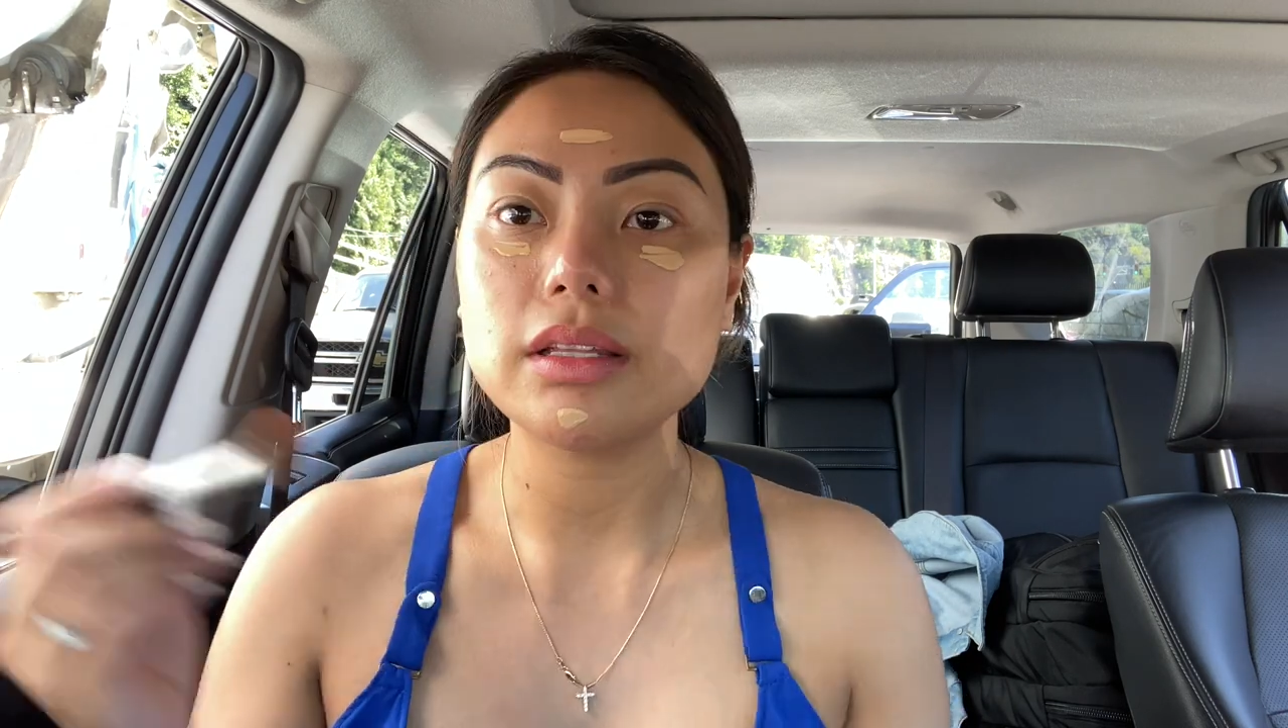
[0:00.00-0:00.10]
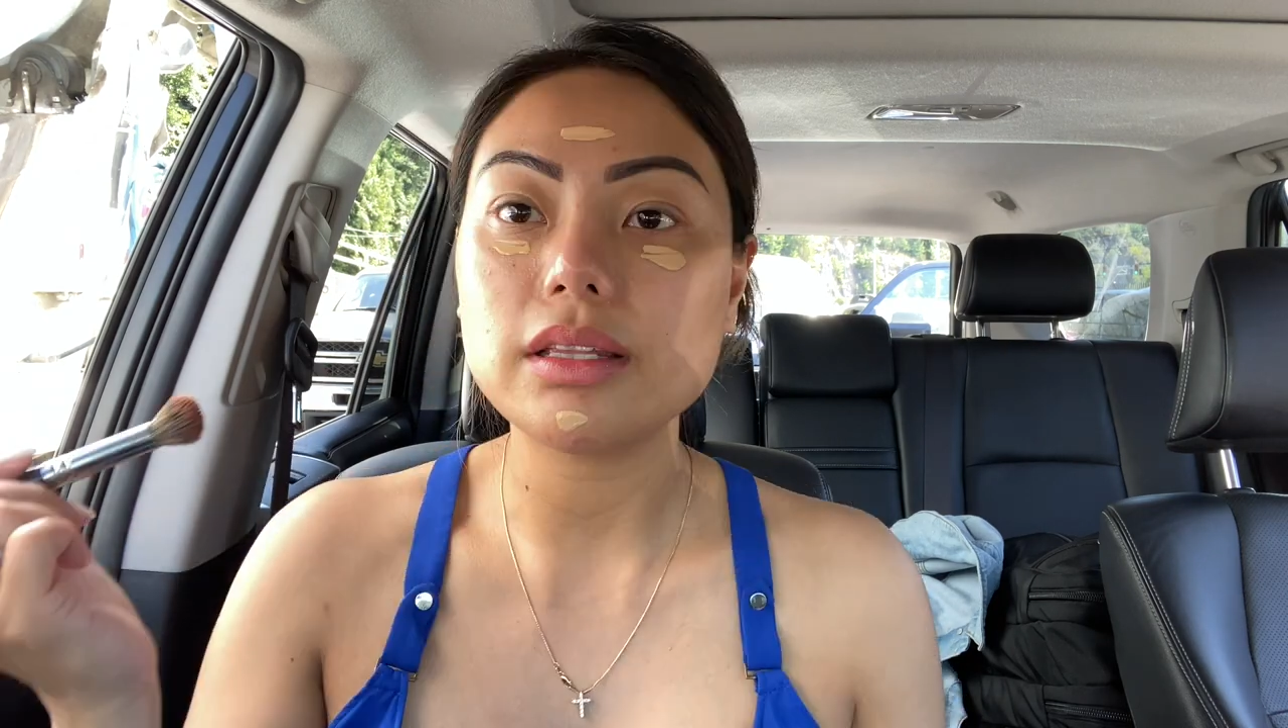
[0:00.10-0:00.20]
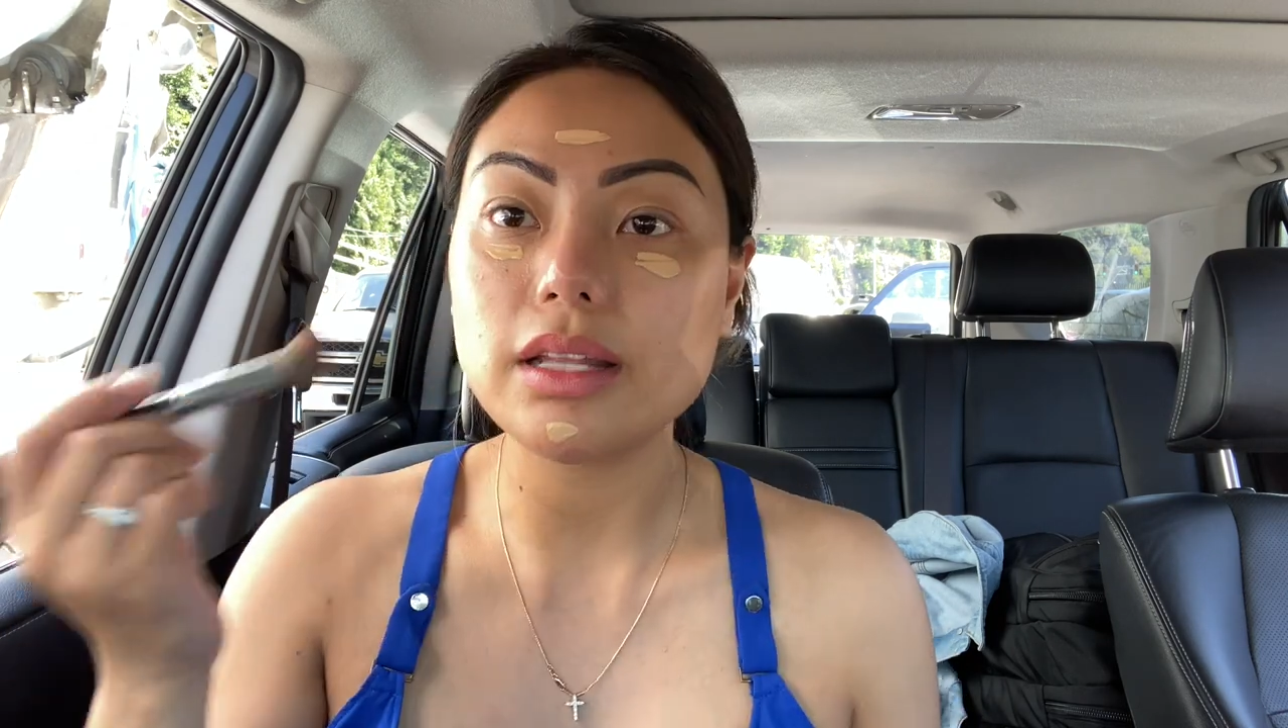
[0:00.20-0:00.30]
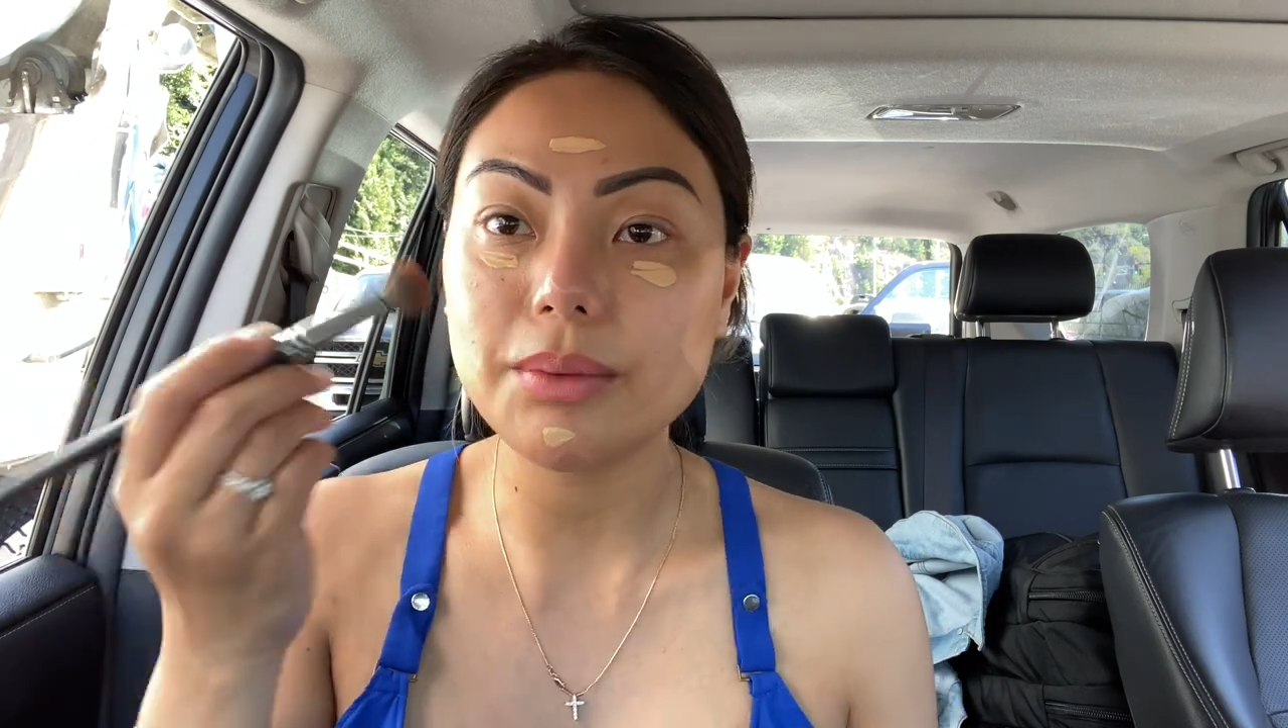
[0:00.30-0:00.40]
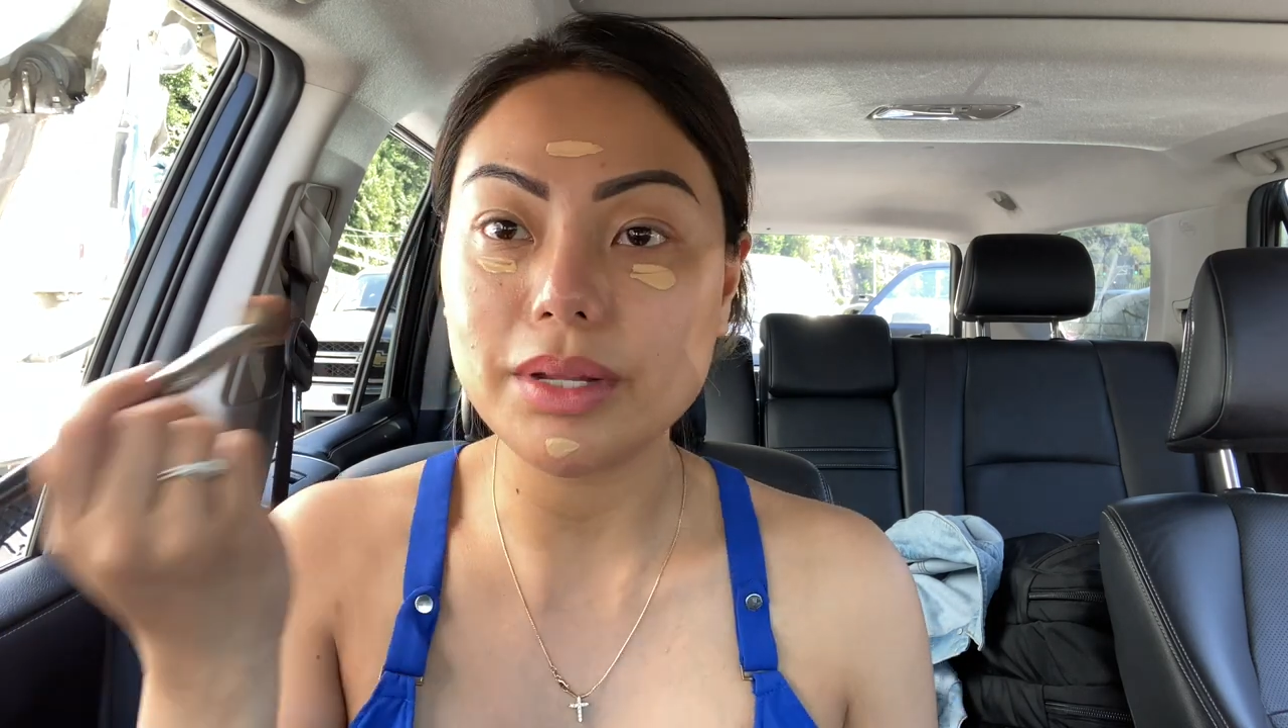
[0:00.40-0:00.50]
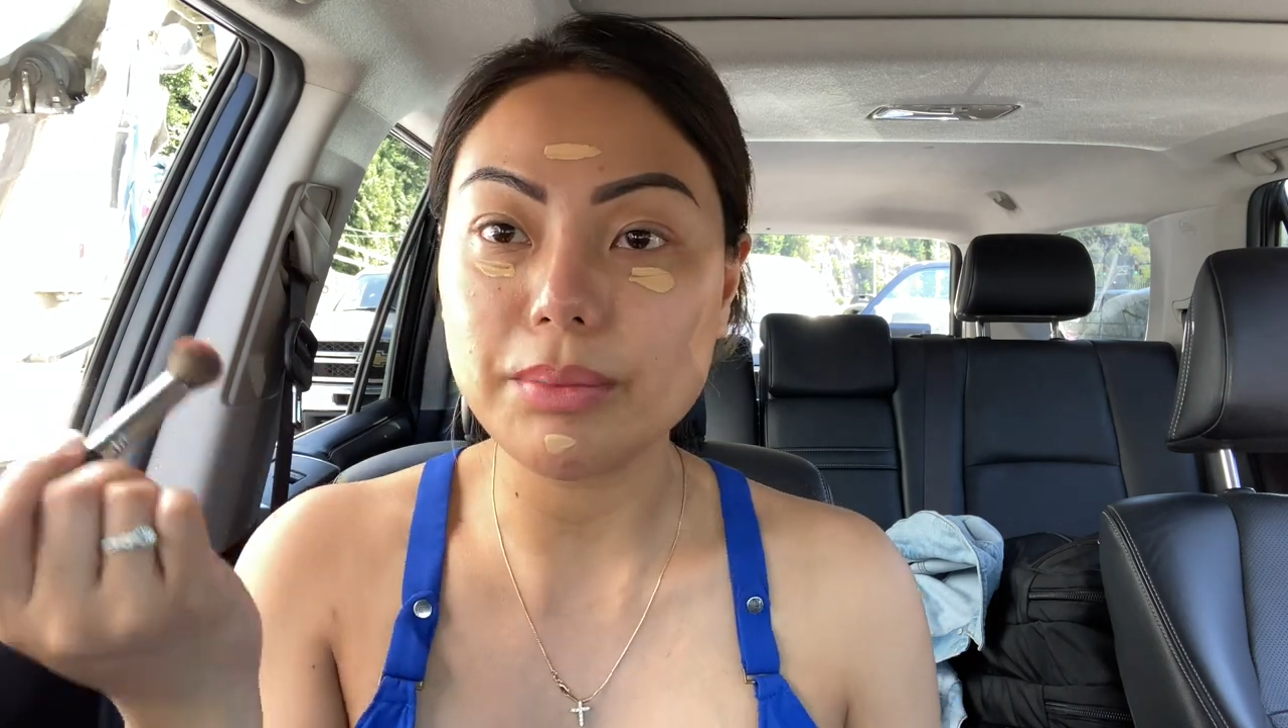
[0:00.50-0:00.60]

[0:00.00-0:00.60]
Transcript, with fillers: Then I'm gonna